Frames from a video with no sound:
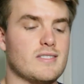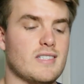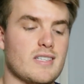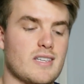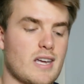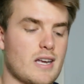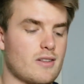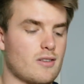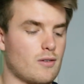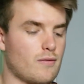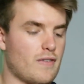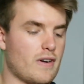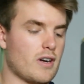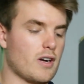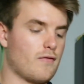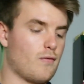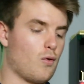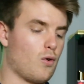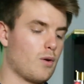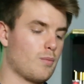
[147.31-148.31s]
Decants are
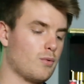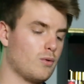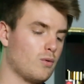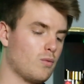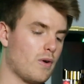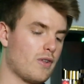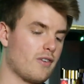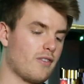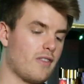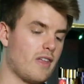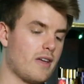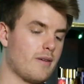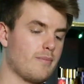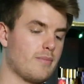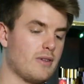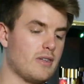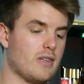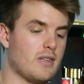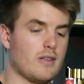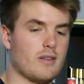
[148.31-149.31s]
very affordable, whether they
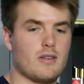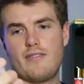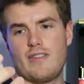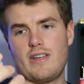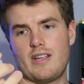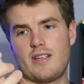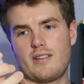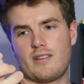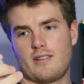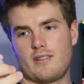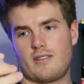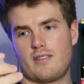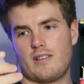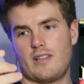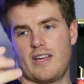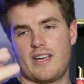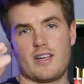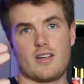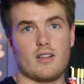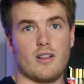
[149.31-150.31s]
be things
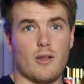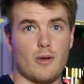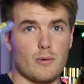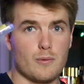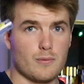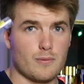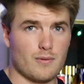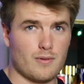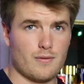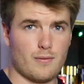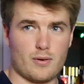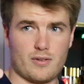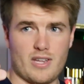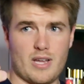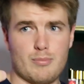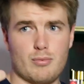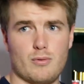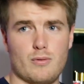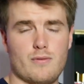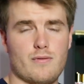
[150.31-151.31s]
like colognes, for
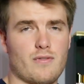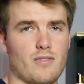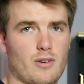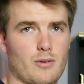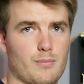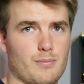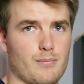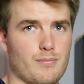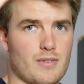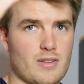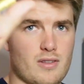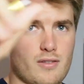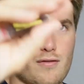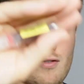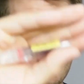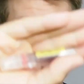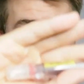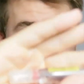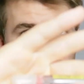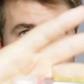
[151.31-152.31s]
example, this is
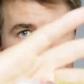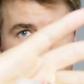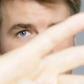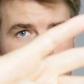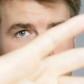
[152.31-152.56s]
from Sensual